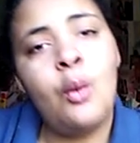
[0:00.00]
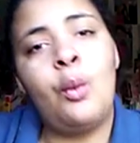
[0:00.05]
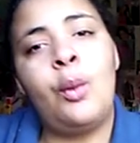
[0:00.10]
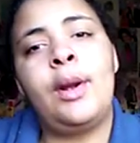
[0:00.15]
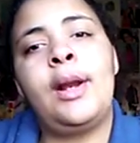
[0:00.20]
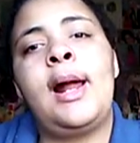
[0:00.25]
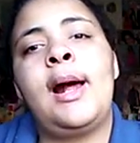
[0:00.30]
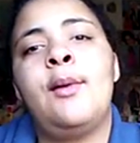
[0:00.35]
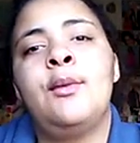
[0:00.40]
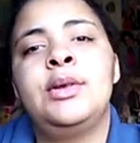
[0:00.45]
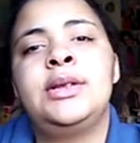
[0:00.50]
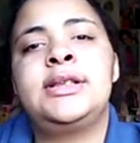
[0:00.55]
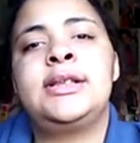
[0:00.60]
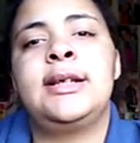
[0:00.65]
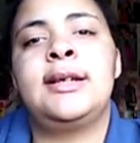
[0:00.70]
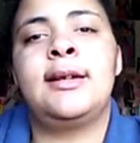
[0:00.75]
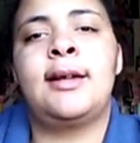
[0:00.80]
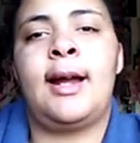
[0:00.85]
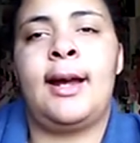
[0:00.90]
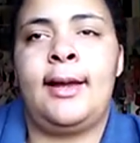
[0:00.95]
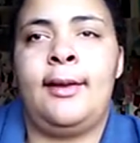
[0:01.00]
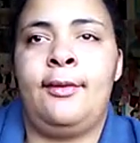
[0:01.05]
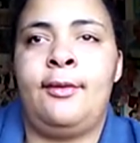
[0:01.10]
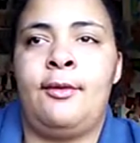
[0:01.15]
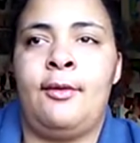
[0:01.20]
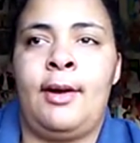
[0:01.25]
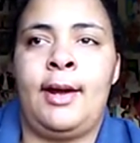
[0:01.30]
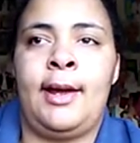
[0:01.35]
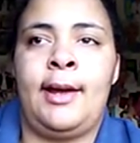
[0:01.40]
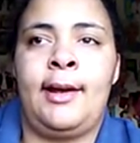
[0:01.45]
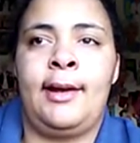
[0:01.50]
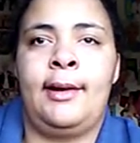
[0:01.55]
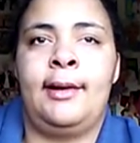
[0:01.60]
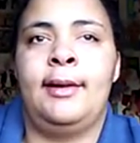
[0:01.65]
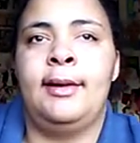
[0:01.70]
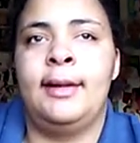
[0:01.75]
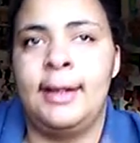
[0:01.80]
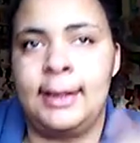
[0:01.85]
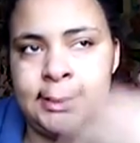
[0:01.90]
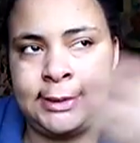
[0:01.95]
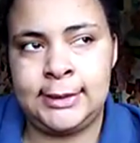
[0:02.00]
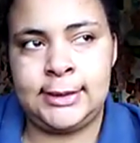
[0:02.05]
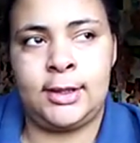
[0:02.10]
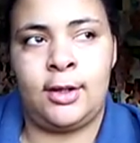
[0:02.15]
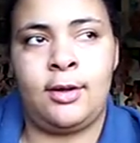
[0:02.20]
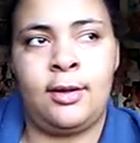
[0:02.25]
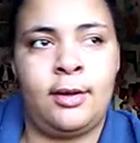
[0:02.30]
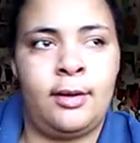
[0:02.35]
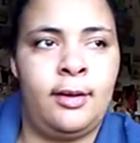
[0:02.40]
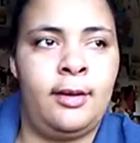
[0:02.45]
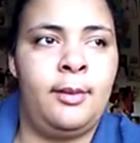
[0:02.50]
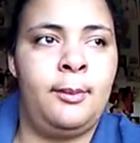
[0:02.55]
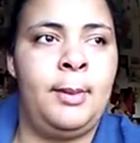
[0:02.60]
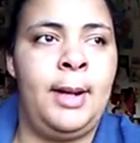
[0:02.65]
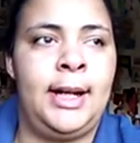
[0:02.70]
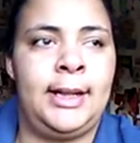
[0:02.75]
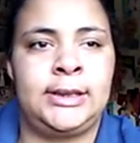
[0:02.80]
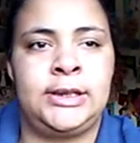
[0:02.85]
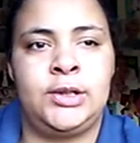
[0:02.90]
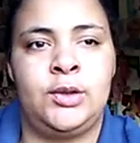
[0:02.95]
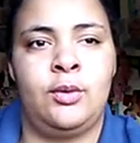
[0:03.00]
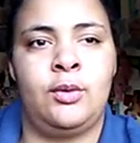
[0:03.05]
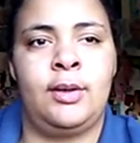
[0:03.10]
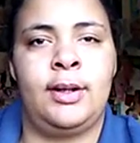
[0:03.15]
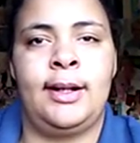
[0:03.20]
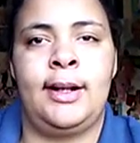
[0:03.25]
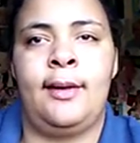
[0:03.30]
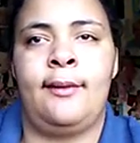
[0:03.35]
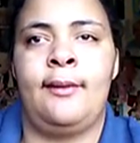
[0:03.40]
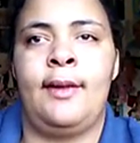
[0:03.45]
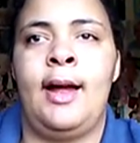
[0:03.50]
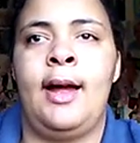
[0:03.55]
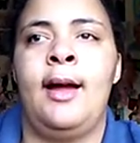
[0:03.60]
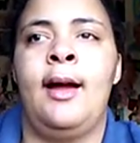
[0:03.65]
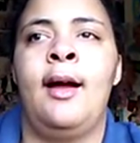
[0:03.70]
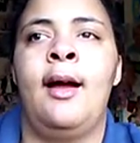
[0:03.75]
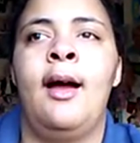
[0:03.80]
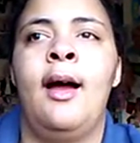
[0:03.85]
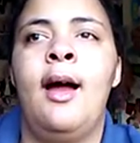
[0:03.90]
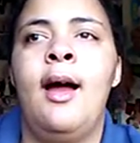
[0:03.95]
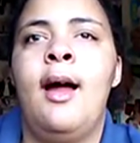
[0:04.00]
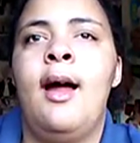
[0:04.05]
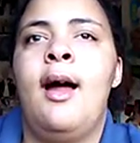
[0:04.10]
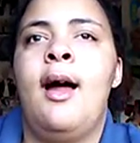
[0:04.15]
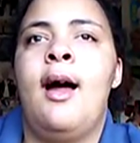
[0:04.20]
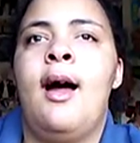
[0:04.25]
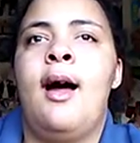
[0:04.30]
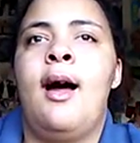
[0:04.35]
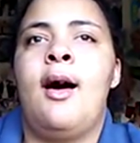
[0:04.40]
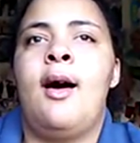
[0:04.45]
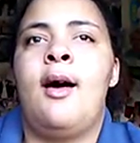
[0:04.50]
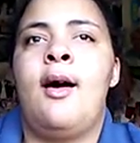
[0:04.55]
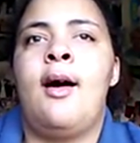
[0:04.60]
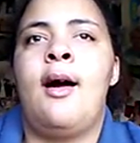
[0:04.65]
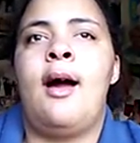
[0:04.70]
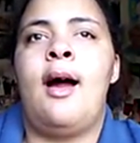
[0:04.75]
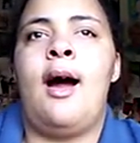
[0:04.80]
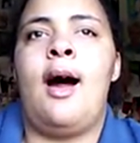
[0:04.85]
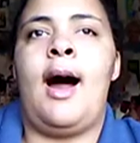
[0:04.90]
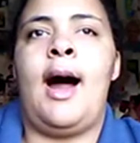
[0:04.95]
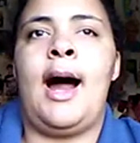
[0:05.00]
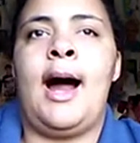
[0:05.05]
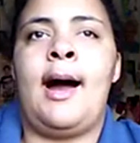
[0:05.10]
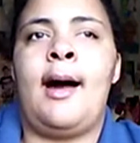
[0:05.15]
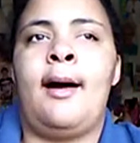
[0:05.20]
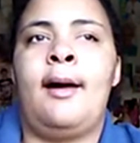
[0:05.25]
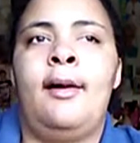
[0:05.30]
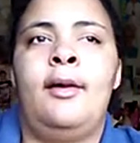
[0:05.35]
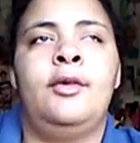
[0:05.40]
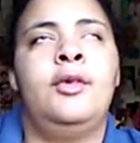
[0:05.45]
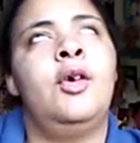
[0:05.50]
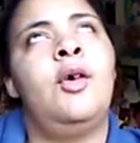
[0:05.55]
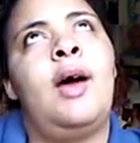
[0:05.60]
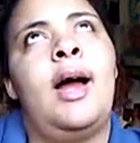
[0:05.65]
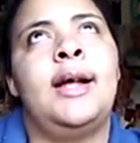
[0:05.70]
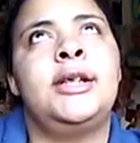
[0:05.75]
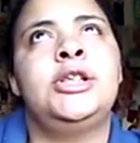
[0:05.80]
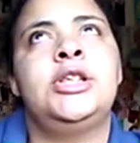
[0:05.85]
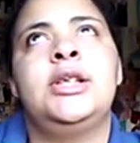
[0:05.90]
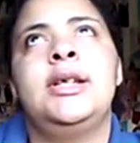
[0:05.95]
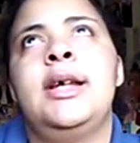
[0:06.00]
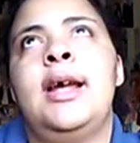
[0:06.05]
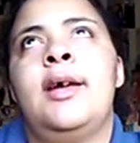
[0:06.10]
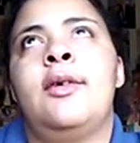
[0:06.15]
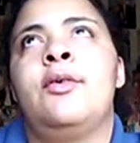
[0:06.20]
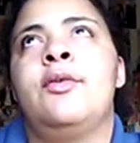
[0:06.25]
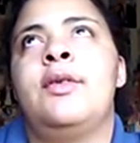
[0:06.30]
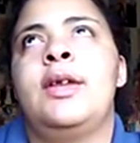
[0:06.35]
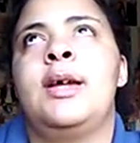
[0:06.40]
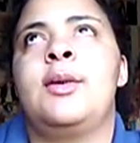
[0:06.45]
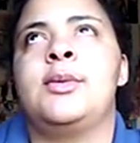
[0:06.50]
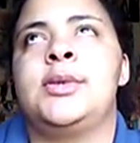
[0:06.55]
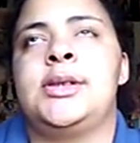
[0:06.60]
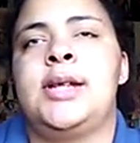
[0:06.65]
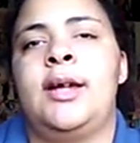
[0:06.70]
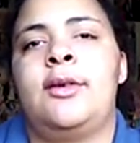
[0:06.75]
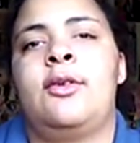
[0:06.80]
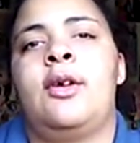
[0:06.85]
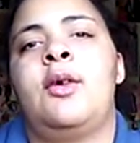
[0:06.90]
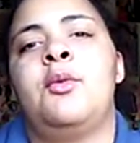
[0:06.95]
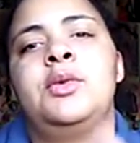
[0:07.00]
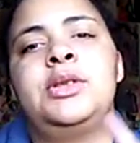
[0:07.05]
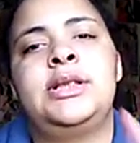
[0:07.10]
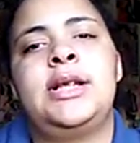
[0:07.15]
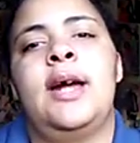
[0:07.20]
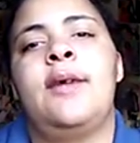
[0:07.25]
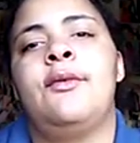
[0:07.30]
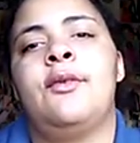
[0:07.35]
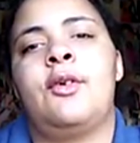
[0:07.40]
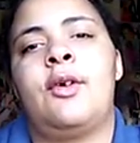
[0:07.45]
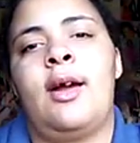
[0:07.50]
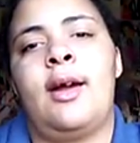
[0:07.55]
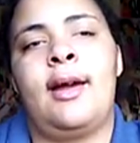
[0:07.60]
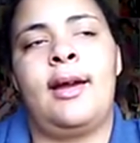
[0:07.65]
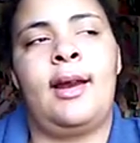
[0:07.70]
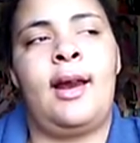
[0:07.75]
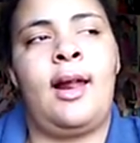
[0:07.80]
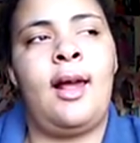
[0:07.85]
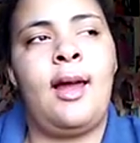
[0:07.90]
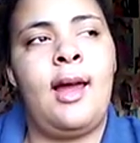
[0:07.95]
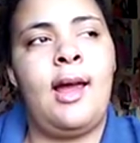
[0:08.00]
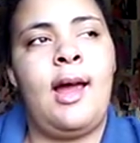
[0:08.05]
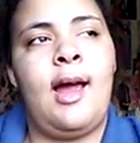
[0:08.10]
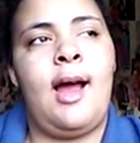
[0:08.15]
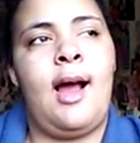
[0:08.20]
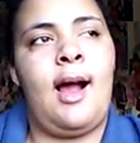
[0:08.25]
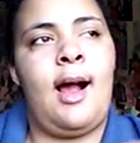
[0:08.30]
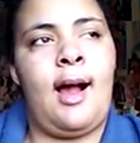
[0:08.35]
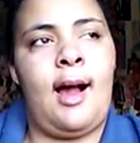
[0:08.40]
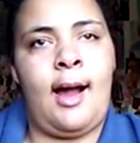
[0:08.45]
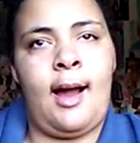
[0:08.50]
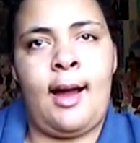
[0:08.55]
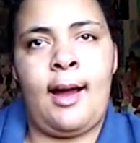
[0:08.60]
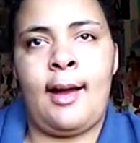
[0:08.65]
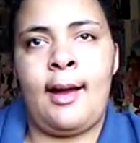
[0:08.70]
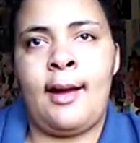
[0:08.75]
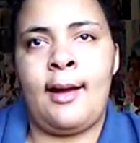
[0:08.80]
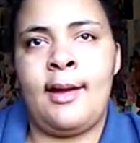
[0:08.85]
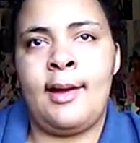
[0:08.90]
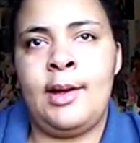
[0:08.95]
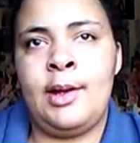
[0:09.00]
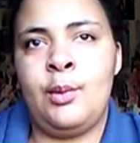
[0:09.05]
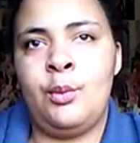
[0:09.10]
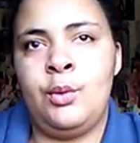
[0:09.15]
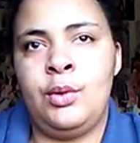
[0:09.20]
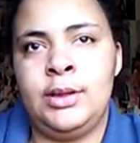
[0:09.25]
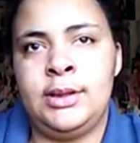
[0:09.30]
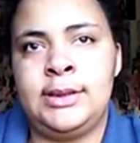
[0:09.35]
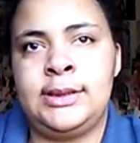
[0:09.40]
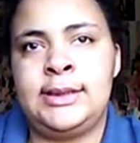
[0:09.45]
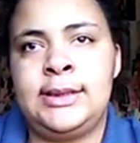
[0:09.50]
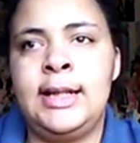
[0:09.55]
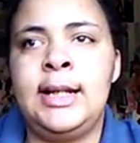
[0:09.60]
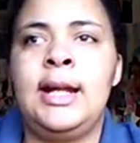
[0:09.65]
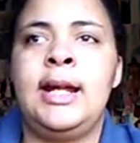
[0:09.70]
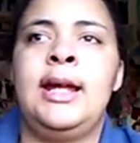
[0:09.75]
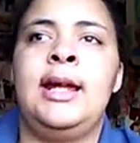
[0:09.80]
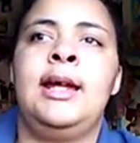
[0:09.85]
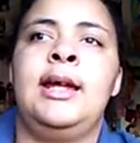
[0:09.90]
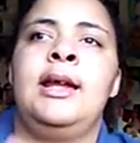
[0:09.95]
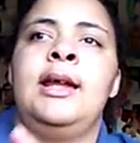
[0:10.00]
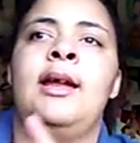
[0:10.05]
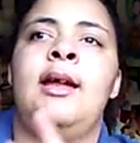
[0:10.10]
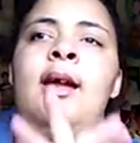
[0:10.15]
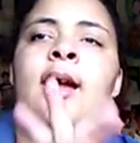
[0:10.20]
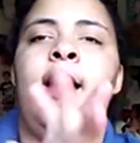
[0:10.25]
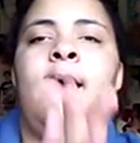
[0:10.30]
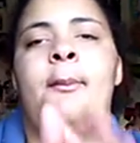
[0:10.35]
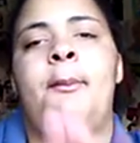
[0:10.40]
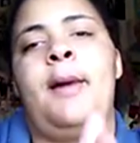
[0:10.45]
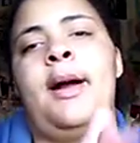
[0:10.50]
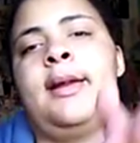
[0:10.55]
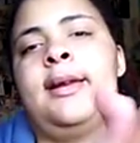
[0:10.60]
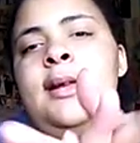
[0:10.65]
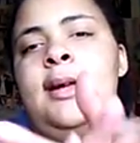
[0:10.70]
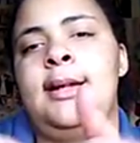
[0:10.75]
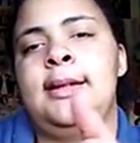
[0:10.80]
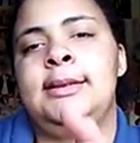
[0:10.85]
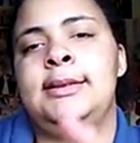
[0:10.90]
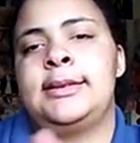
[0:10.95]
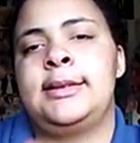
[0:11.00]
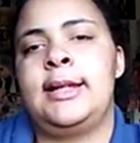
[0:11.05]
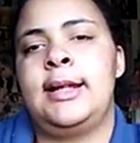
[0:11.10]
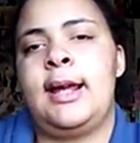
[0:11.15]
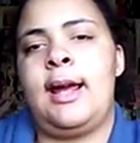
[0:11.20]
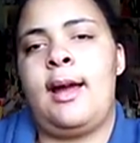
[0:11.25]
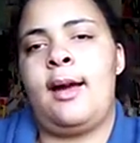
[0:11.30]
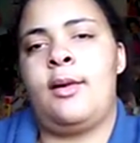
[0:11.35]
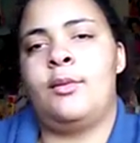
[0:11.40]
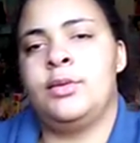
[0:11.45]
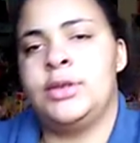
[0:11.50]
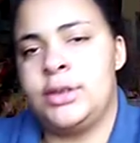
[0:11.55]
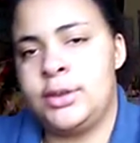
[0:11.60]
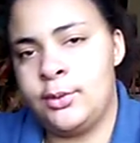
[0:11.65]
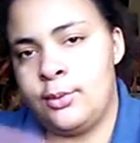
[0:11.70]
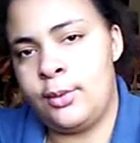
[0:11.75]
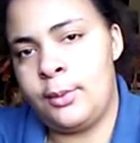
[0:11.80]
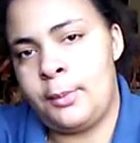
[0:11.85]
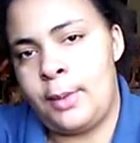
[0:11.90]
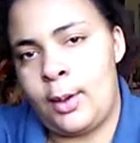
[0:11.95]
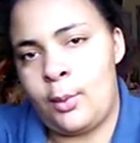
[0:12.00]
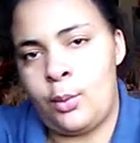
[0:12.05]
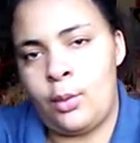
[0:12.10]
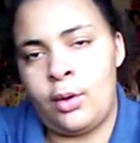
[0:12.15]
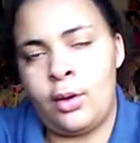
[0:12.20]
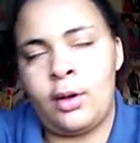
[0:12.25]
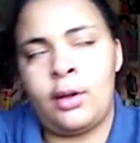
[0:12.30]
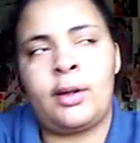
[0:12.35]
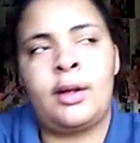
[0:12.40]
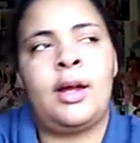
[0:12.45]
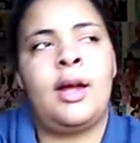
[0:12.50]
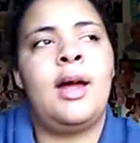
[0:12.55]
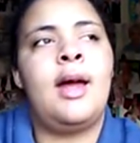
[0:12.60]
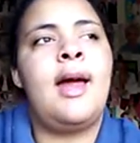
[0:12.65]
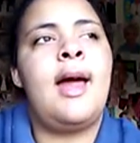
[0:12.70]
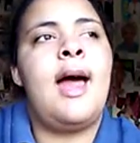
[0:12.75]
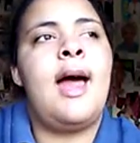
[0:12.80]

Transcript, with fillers: when I was in ninth grade, let's start a backstory on that. I no, actually, I don't think it was ninth grade, it was 10th grade. I was sitting at my desk, I was doing my work,